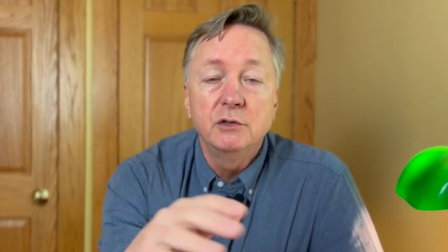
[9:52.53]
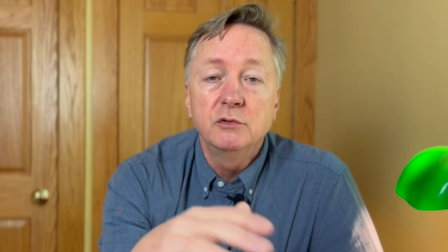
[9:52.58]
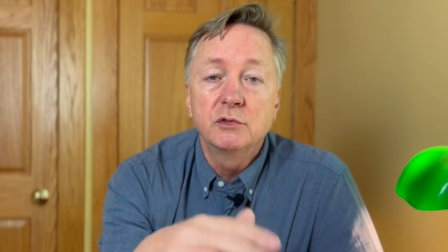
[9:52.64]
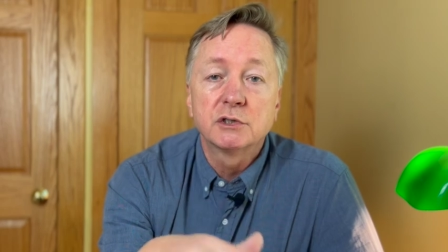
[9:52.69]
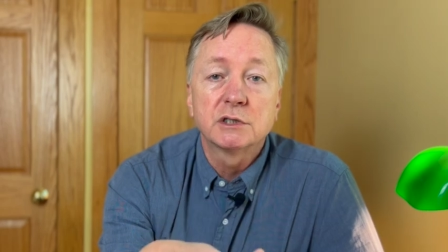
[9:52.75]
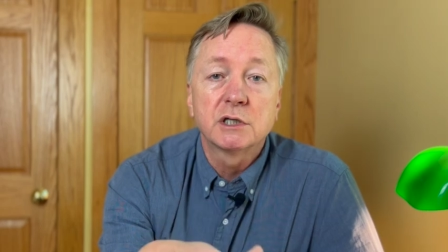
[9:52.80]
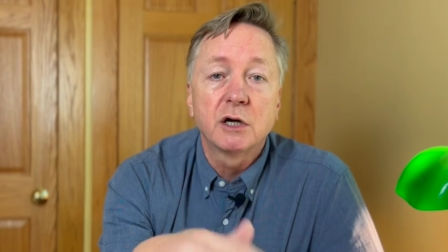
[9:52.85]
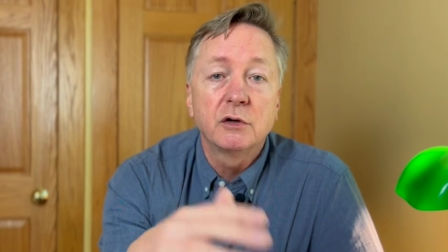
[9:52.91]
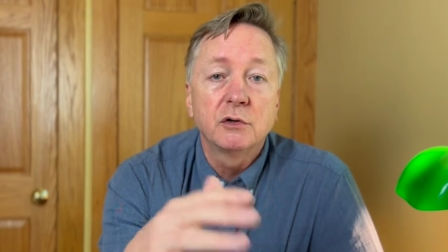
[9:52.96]
You
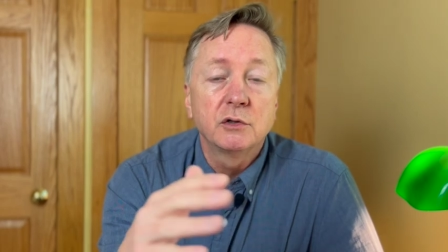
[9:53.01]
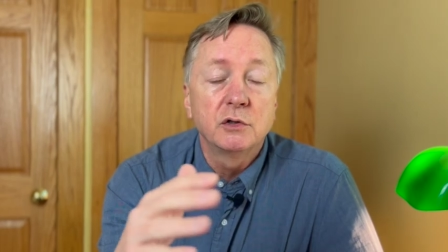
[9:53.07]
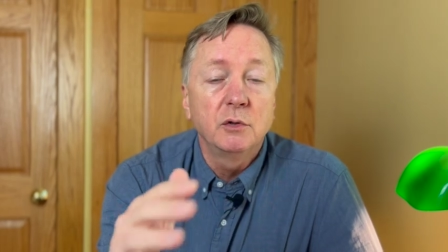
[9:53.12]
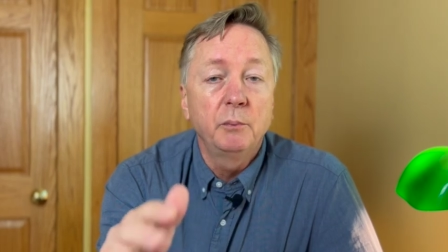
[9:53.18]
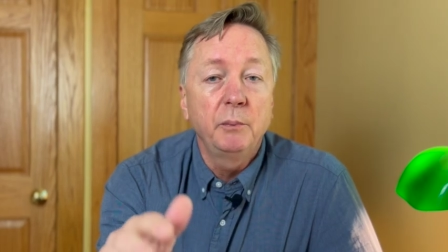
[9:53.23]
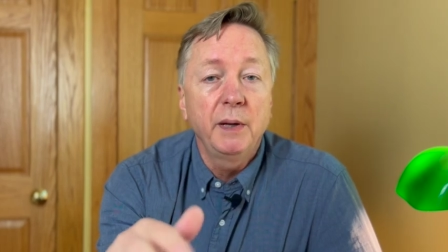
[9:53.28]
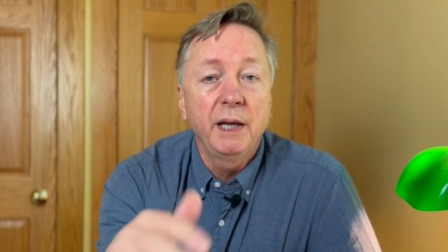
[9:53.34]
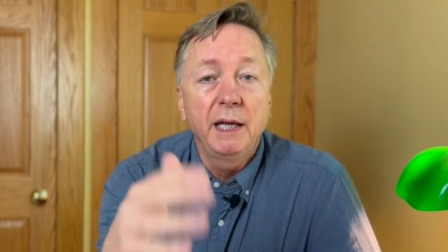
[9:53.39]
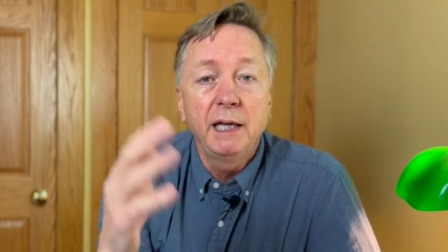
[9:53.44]
start, you
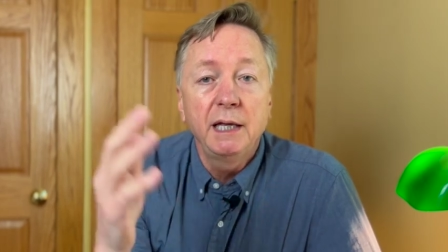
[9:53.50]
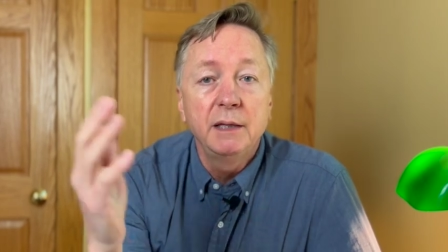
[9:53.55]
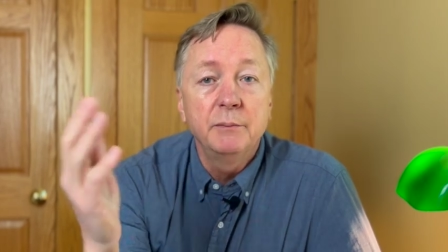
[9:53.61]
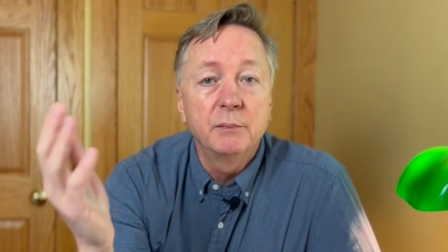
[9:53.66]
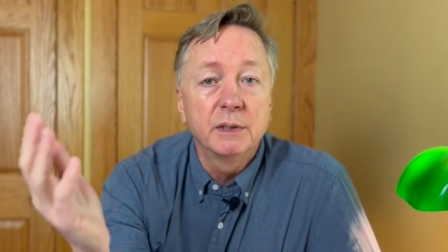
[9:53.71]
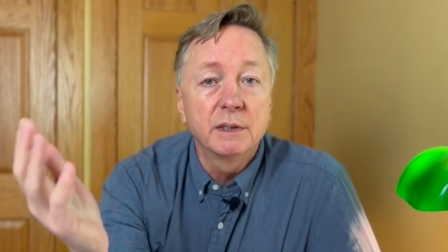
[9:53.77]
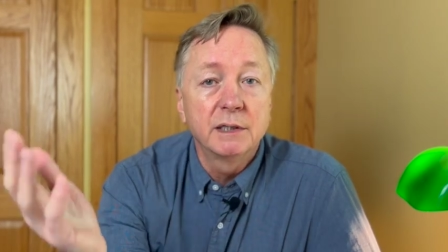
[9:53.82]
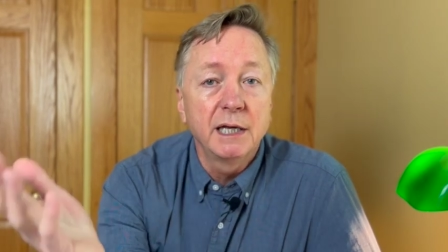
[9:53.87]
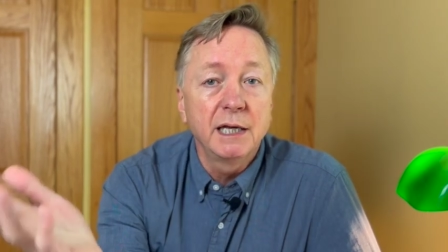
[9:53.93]
pay,
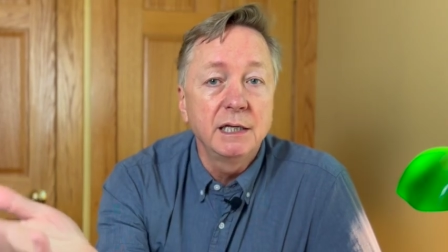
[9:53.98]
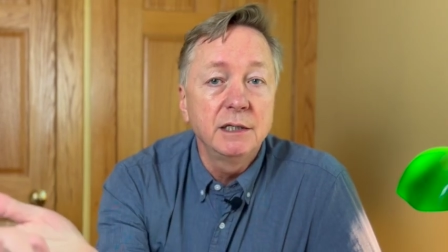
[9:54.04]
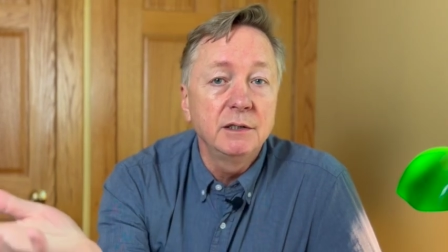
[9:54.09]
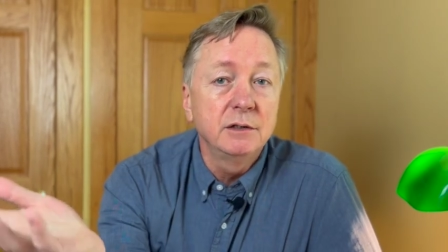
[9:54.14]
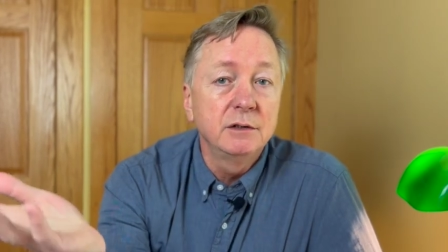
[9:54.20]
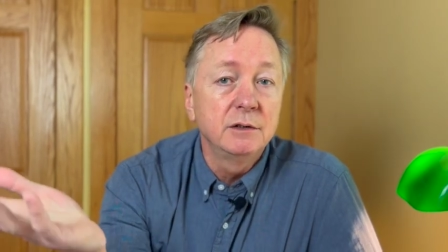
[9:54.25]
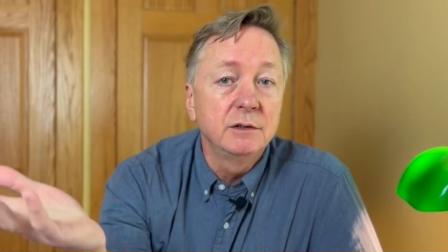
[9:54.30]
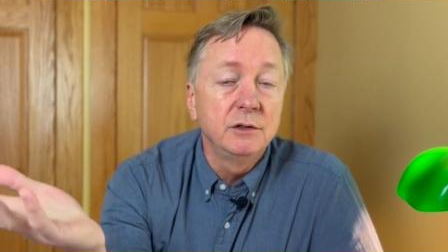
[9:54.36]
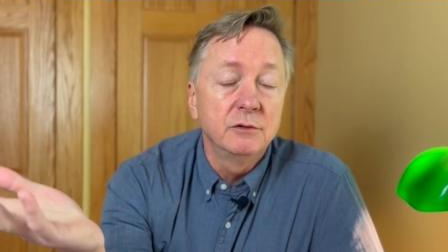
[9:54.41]
but
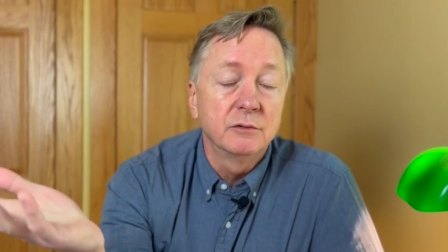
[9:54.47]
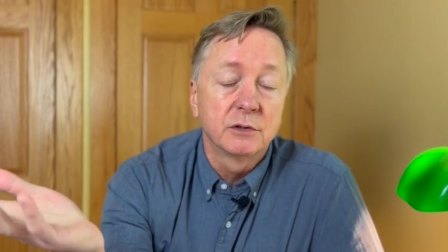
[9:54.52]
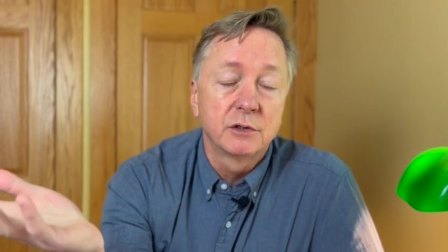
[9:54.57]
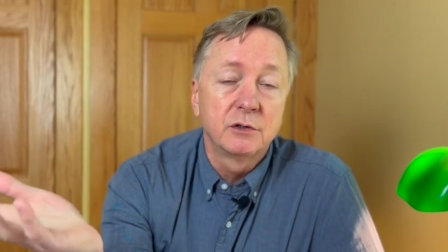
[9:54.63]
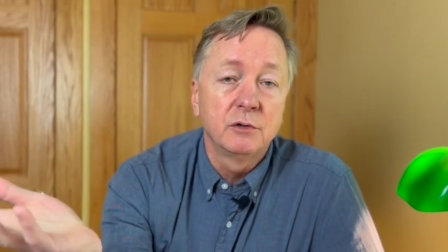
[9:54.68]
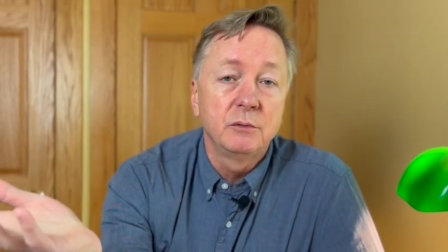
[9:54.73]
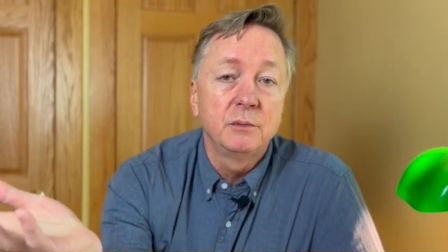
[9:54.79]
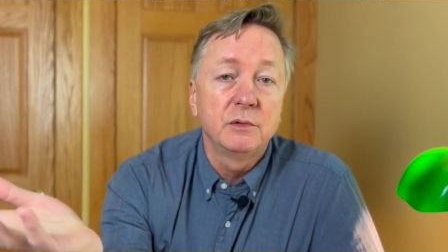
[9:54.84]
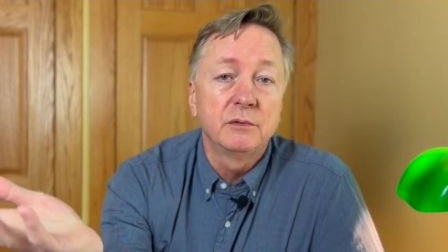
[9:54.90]
then you
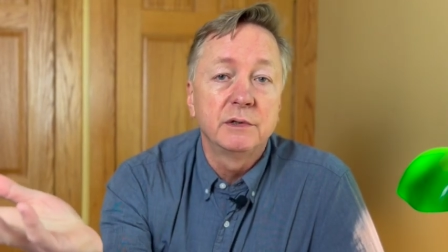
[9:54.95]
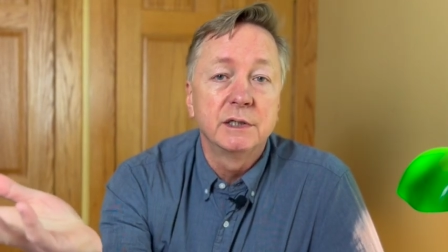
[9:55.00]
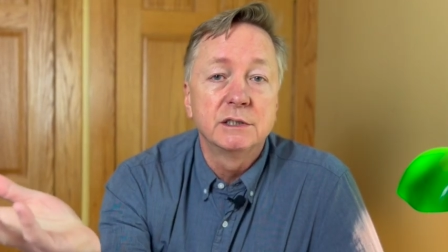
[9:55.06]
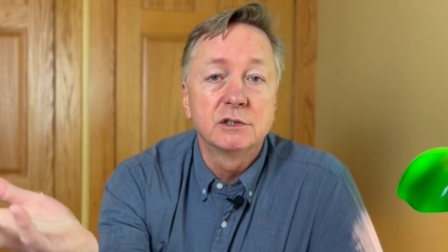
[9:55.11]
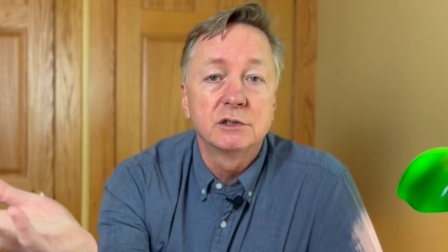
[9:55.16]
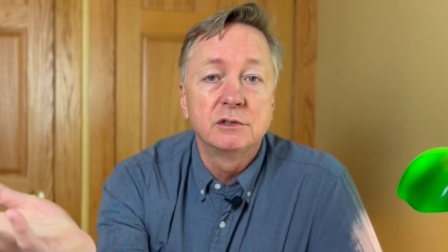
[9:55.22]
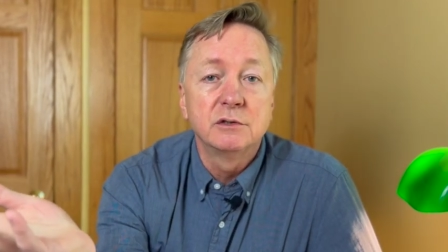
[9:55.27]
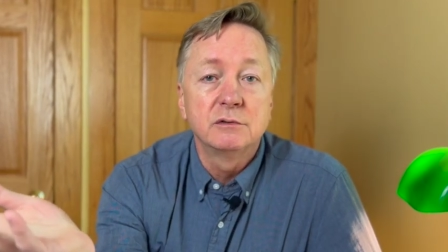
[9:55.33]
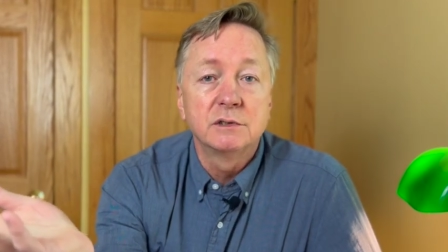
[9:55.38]

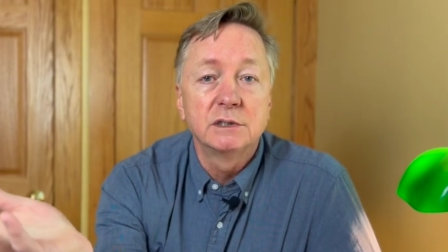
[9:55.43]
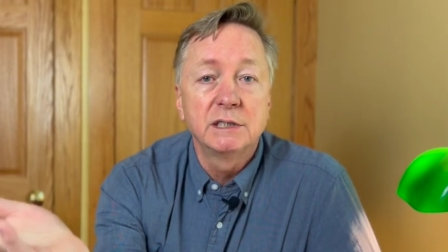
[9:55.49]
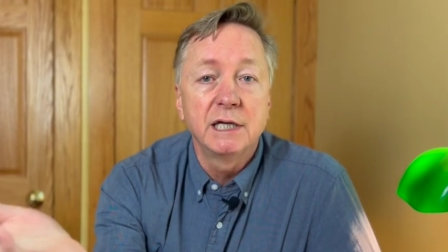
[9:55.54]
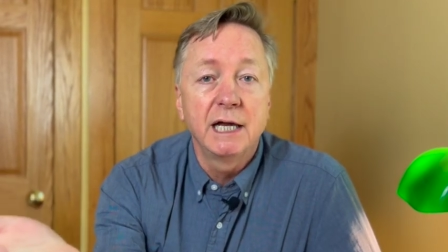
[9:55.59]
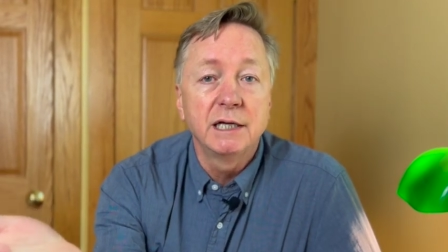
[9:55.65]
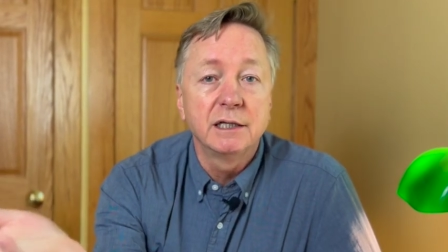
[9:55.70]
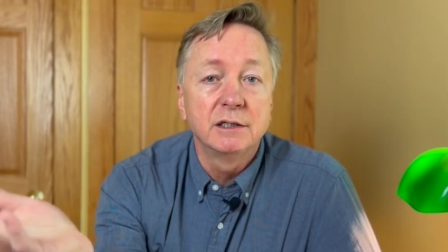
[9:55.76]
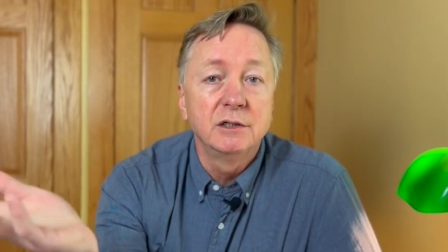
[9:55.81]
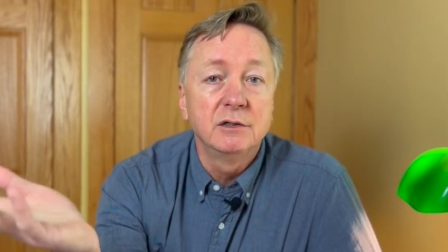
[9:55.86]
accumulate student
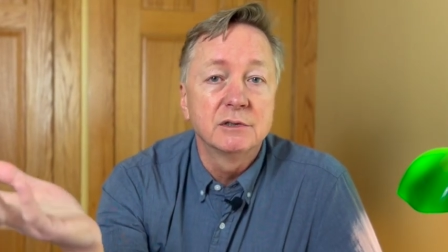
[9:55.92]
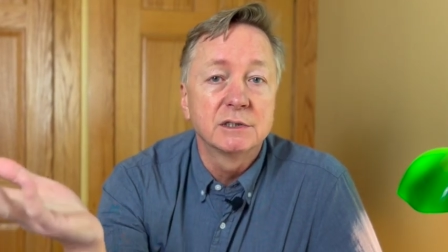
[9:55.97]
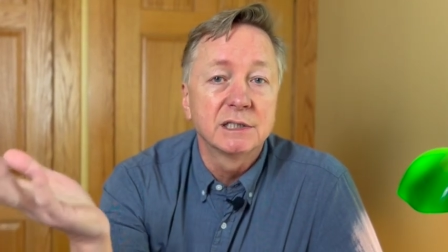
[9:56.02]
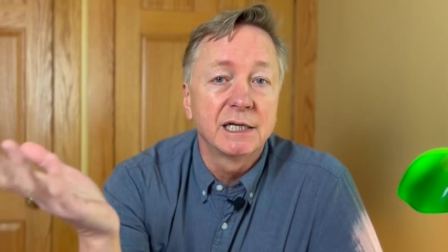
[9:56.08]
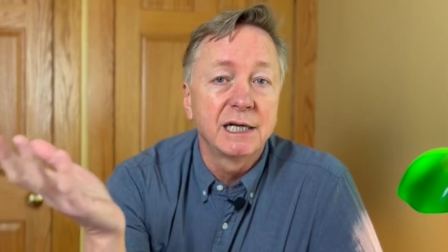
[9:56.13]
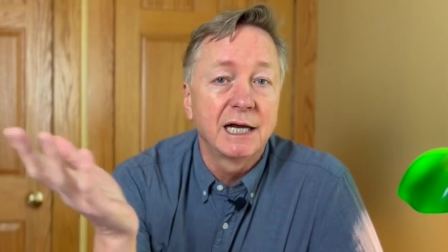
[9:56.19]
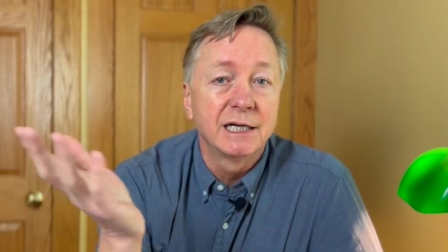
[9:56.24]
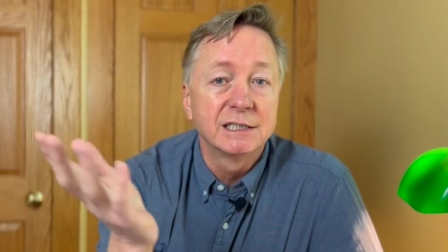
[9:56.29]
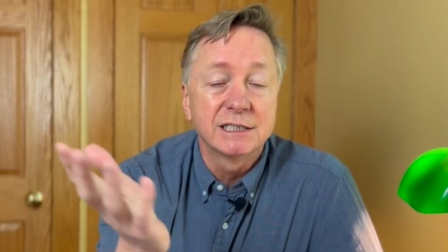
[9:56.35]
debt and you
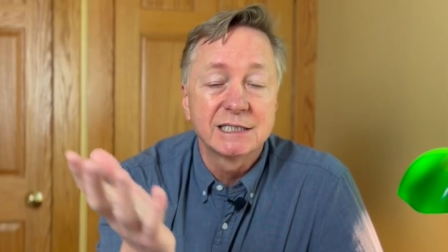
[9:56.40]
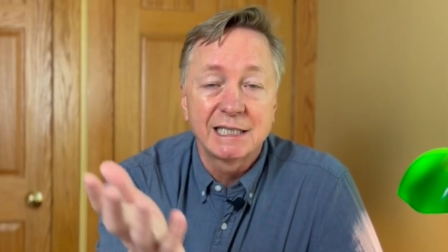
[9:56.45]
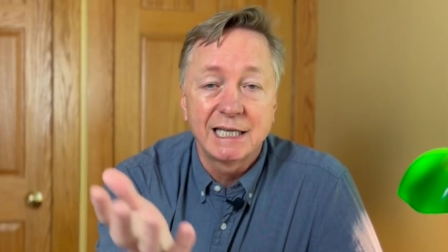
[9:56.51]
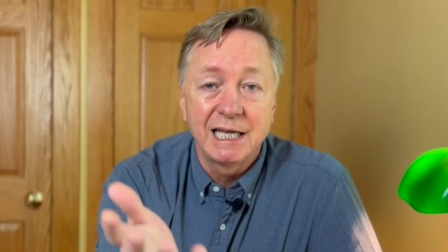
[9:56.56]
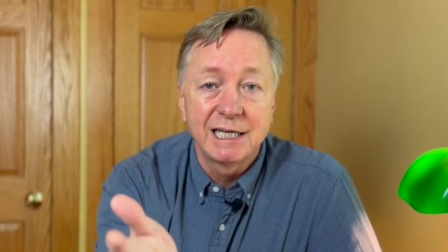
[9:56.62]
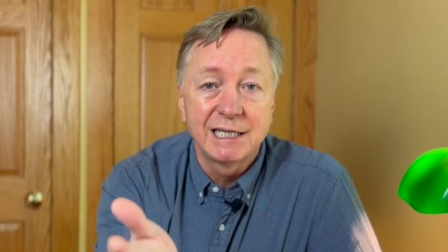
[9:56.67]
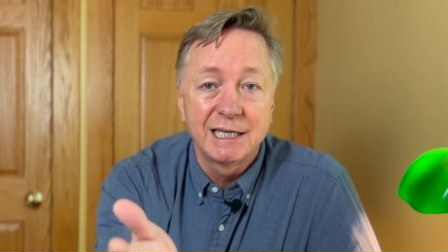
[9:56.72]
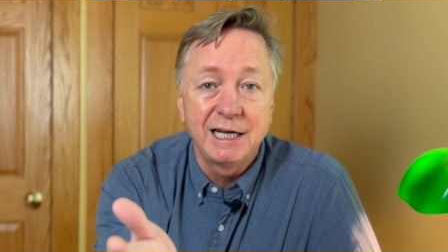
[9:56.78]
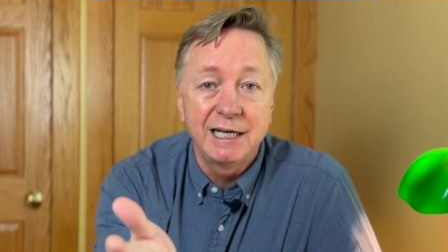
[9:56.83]
say, I just
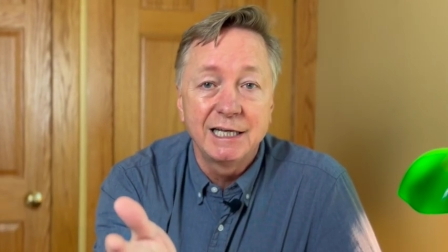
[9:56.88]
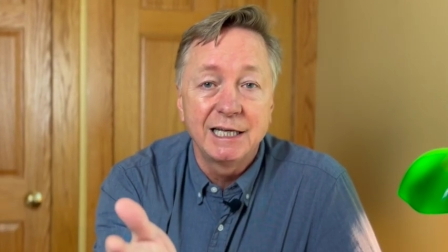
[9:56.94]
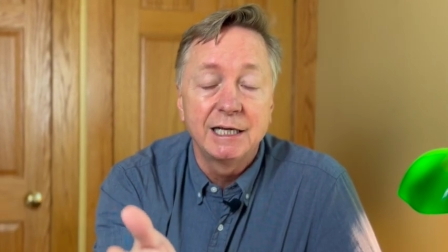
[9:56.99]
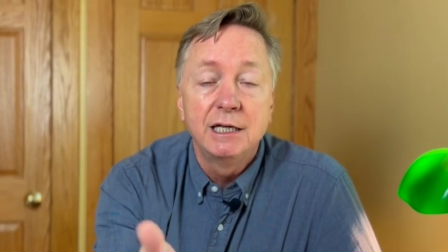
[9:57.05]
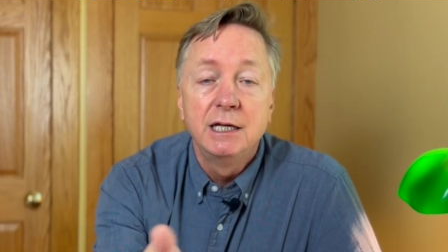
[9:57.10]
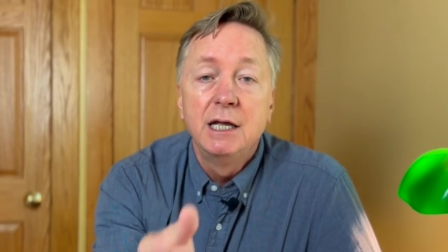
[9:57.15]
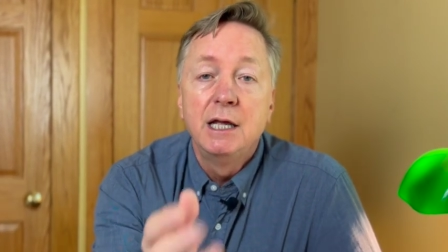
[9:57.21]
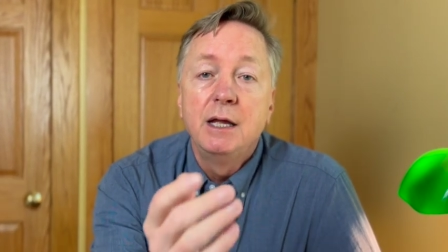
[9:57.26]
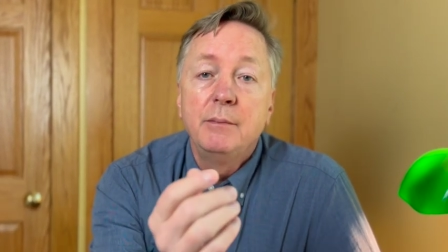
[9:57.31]
can't cut it.